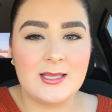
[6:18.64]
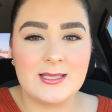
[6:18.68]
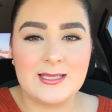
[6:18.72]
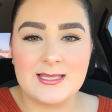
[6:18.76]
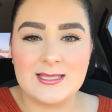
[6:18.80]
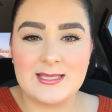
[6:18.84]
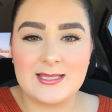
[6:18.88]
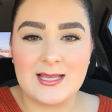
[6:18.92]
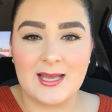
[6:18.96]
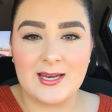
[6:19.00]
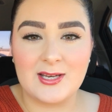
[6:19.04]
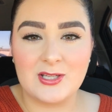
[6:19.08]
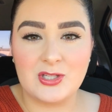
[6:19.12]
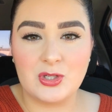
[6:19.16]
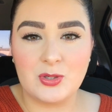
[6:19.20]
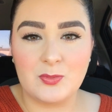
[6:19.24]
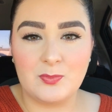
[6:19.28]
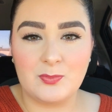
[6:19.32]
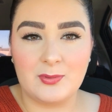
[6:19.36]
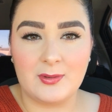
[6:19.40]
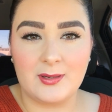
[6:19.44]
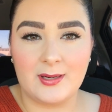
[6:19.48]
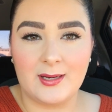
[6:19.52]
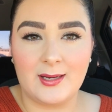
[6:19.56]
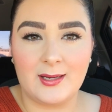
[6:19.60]
decided to
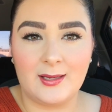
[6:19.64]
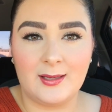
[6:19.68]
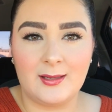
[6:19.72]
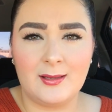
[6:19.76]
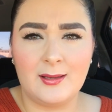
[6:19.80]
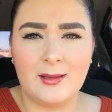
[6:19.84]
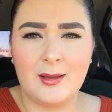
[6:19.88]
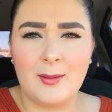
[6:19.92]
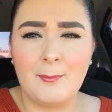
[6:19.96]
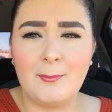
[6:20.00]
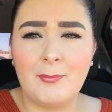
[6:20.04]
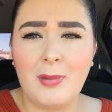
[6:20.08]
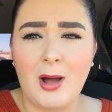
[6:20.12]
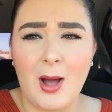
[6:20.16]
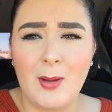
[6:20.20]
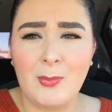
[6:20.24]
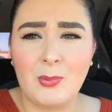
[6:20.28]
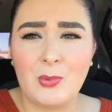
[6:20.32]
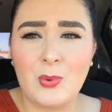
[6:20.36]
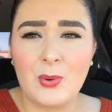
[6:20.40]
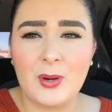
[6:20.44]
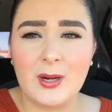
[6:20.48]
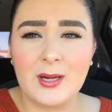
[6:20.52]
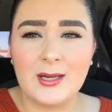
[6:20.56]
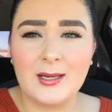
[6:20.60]
bring
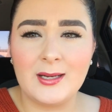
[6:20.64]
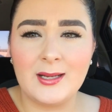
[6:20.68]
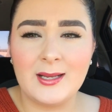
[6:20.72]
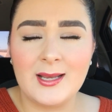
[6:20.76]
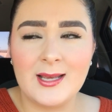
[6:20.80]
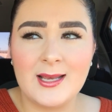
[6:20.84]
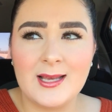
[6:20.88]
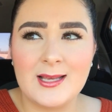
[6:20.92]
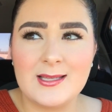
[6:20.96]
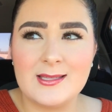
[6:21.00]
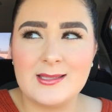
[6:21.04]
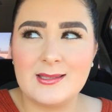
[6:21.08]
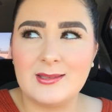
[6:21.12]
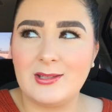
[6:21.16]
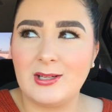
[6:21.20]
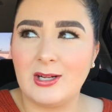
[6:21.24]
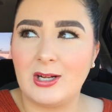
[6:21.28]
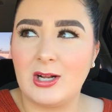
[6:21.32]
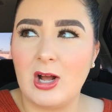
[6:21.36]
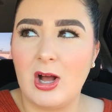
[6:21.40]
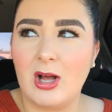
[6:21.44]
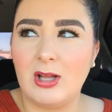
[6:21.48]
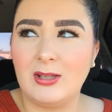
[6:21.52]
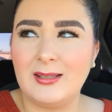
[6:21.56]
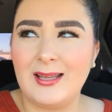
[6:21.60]
popcorn. They're
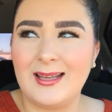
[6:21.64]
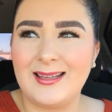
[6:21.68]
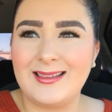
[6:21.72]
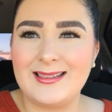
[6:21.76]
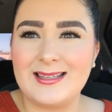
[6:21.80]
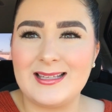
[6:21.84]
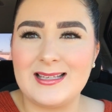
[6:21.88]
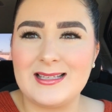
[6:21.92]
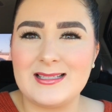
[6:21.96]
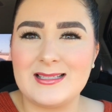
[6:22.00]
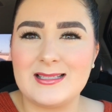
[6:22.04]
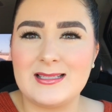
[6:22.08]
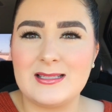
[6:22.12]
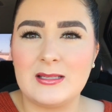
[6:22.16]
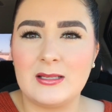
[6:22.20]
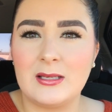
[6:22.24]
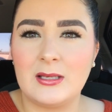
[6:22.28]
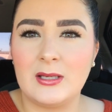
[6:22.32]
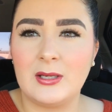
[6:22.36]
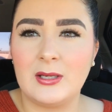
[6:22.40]
called like these,